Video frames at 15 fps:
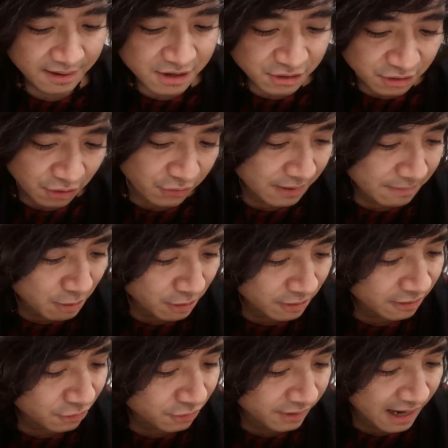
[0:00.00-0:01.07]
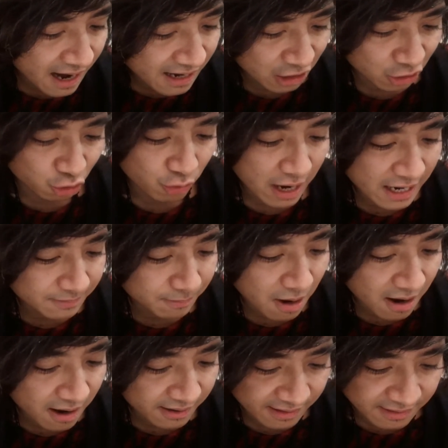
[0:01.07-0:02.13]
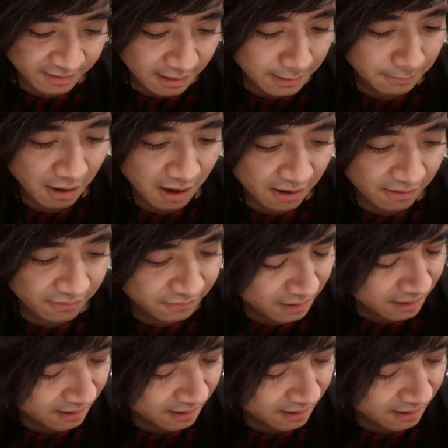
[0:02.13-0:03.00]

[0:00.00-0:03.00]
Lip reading: So they put the little guy in a trash pod and sent him off.